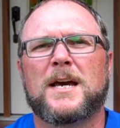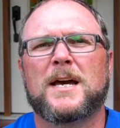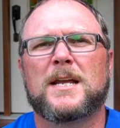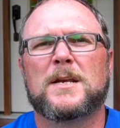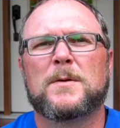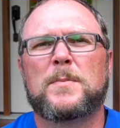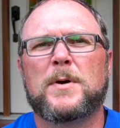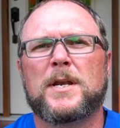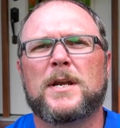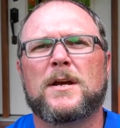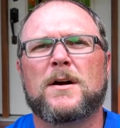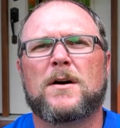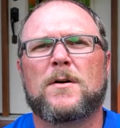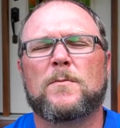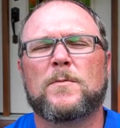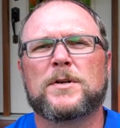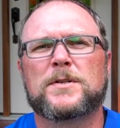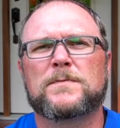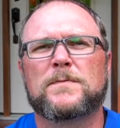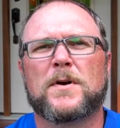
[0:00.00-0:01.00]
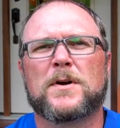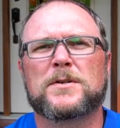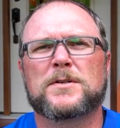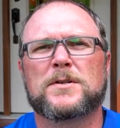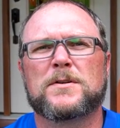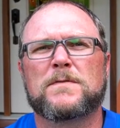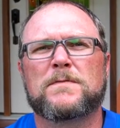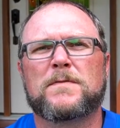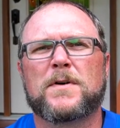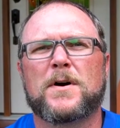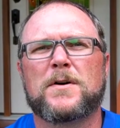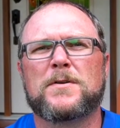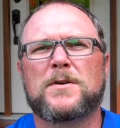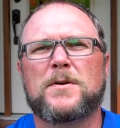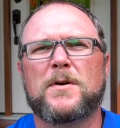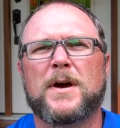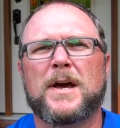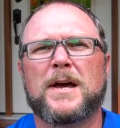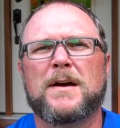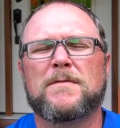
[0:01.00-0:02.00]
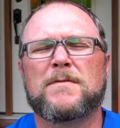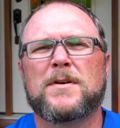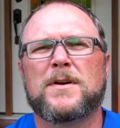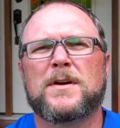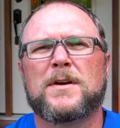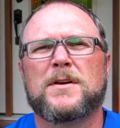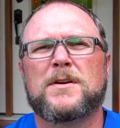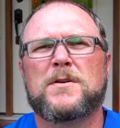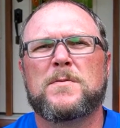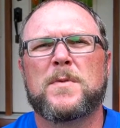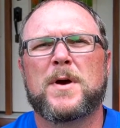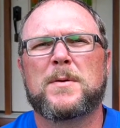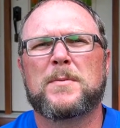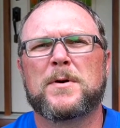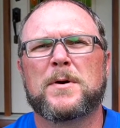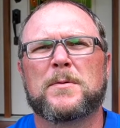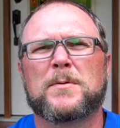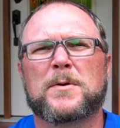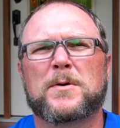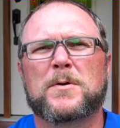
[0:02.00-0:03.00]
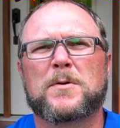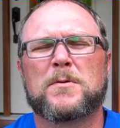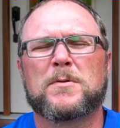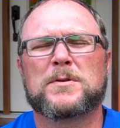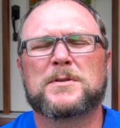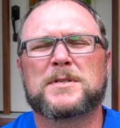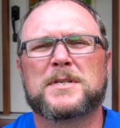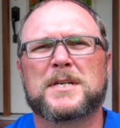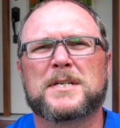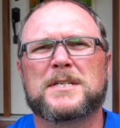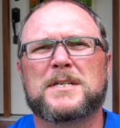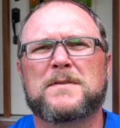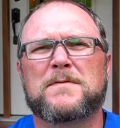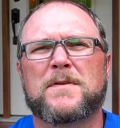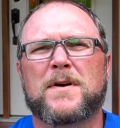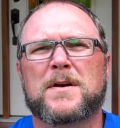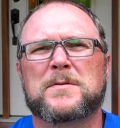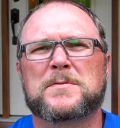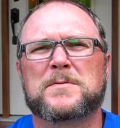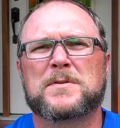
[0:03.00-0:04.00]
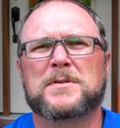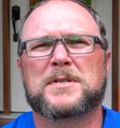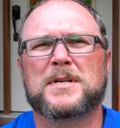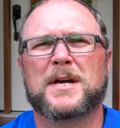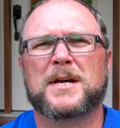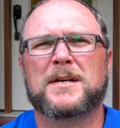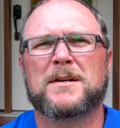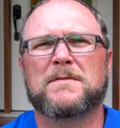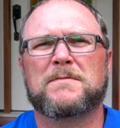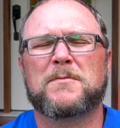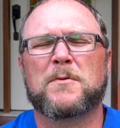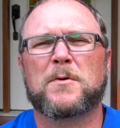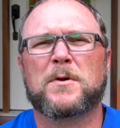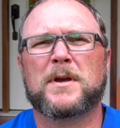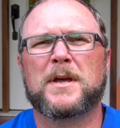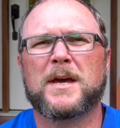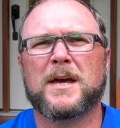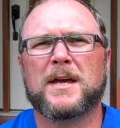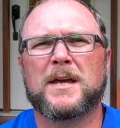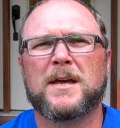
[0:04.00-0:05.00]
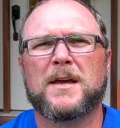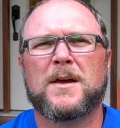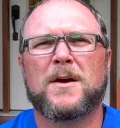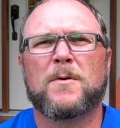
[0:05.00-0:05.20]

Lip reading: and depending on which version of phone you have, you may be able to record 60 frames per second at 4K.